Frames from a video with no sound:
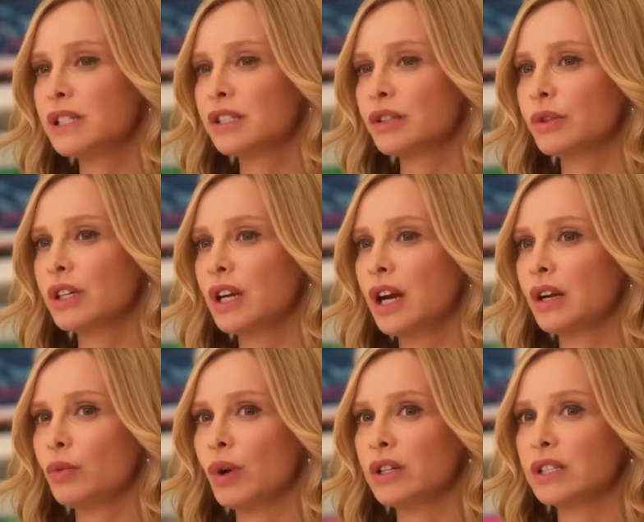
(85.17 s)
mystery,
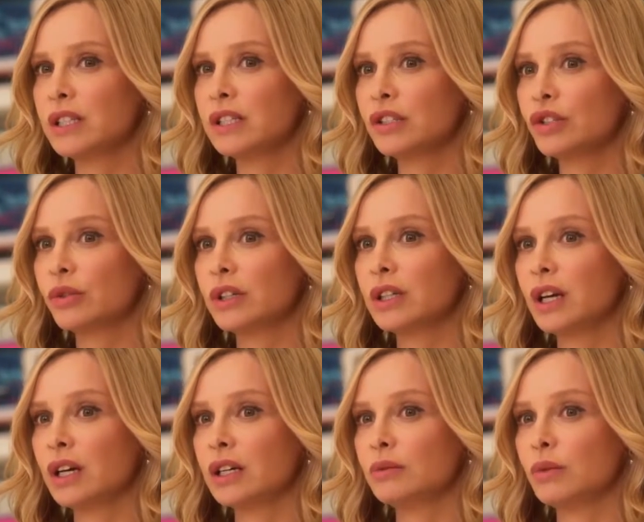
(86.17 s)
I want intrigue,
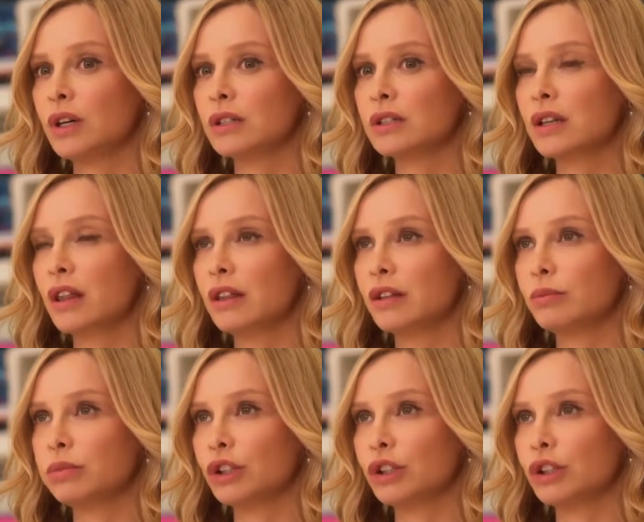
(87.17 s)
I want the